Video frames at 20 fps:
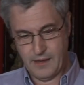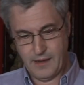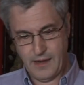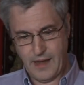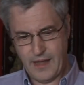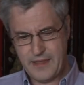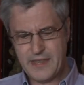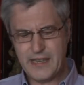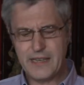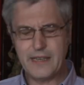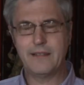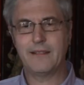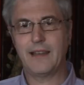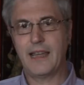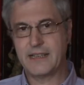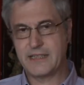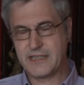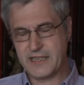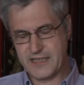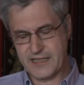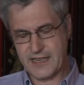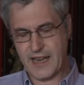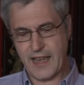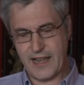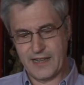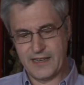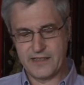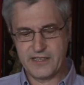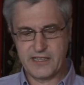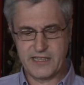I think you like to
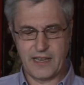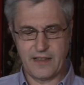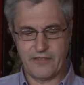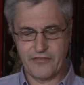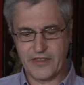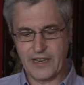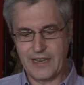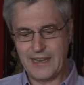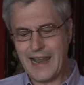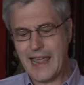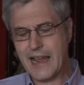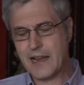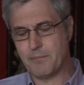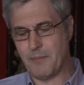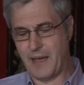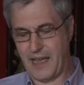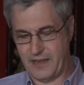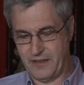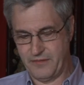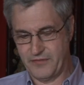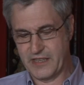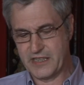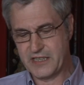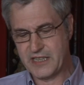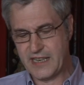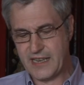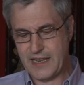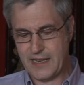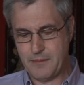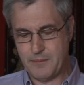style yourself the leg man of the
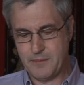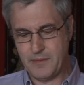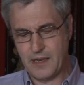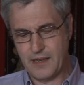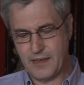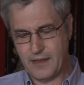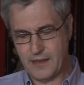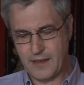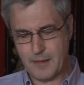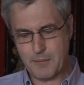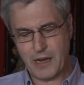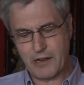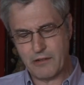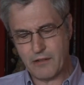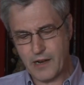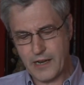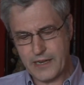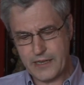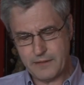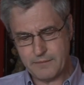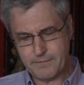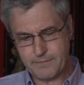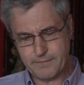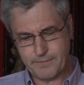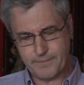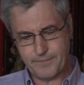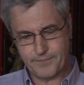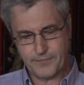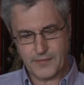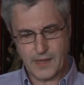team, am I right?
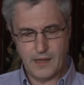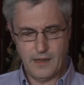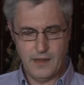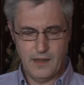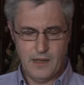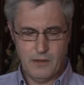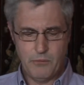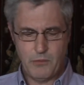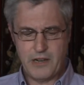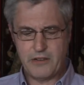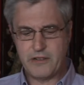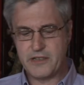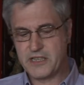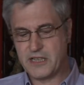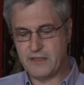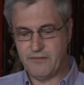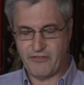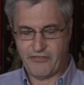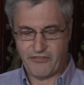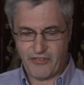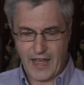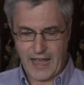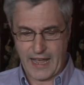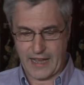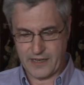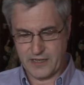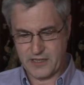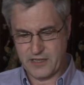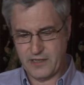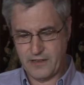Whereas in
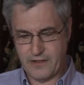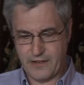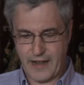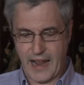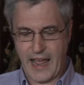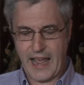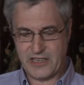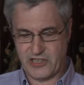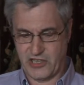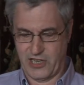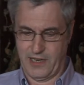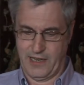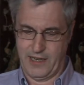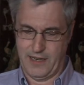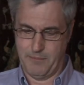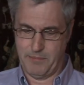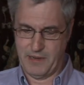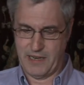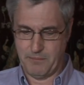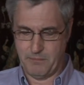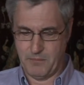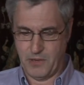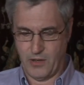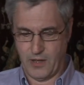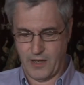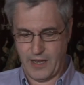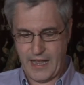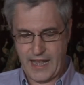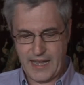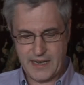fact, you're actually a bit
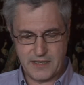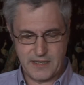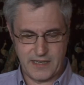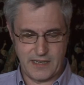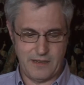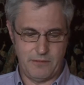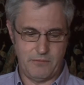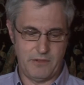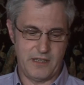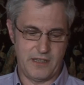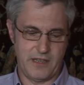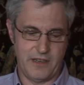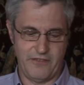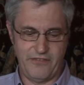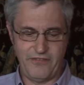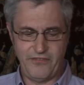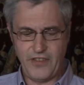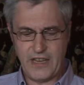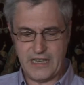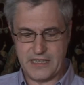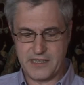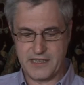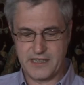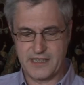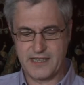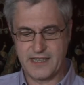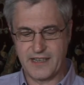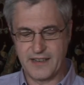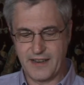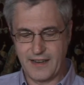more handy with your
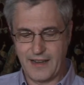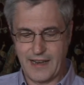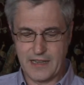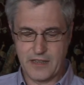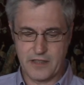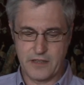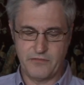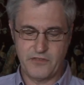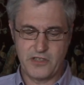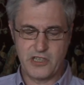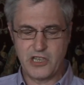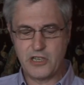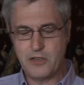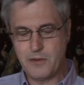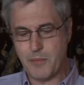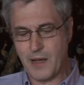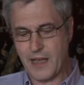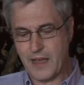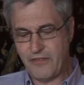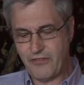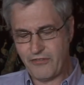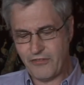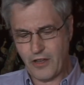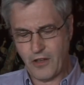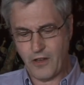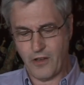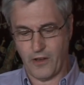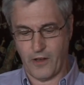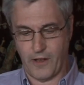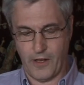fists and a length of
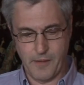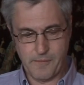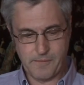2x4.